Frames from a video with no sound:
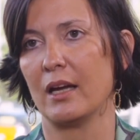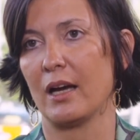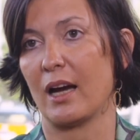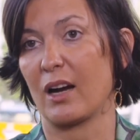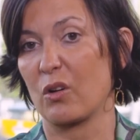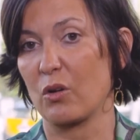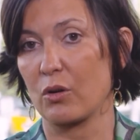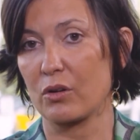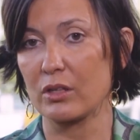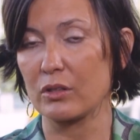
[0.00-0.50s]

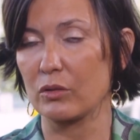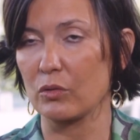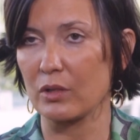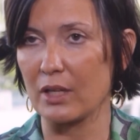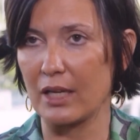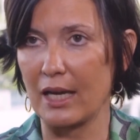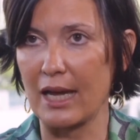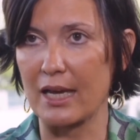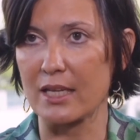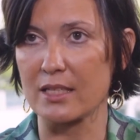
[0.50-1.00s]
According to
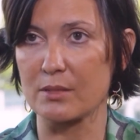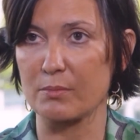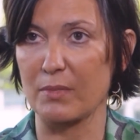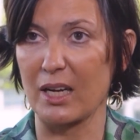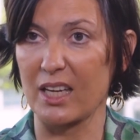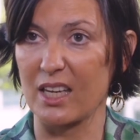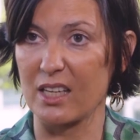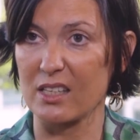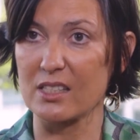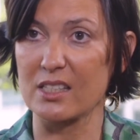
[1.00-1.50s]
the last
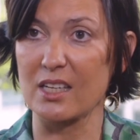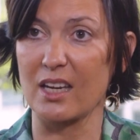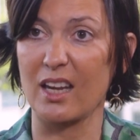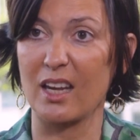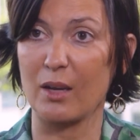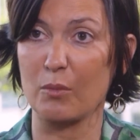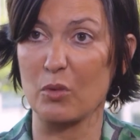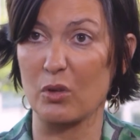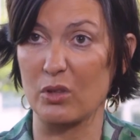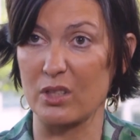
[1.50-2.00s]

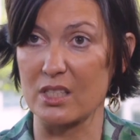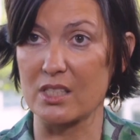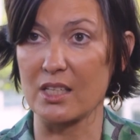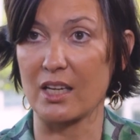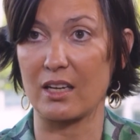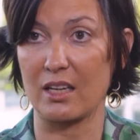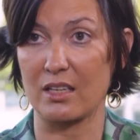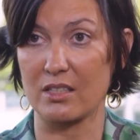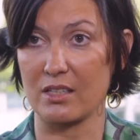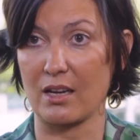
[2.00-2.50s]
McKinsey
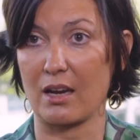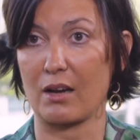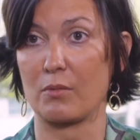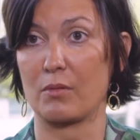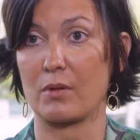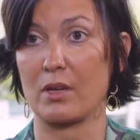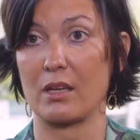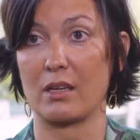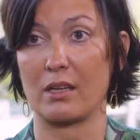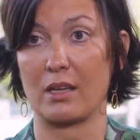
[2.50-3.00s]
multi-channel
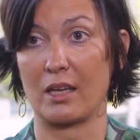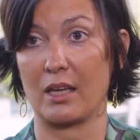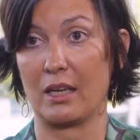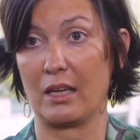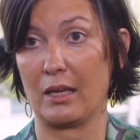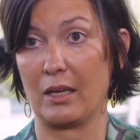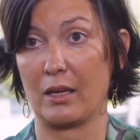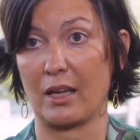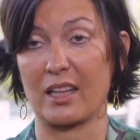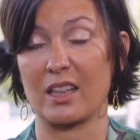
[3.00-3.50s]

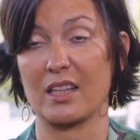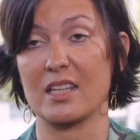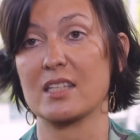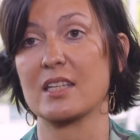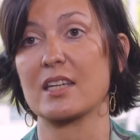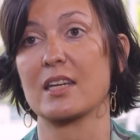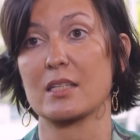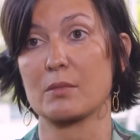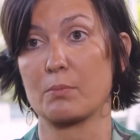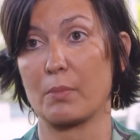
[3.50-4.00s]
survey, at
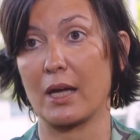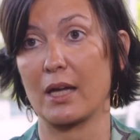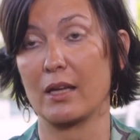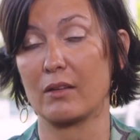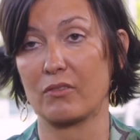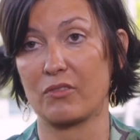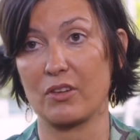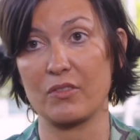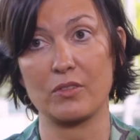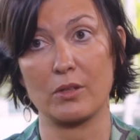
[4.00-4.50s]
least in
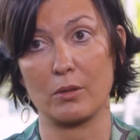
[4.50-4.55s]
Spain,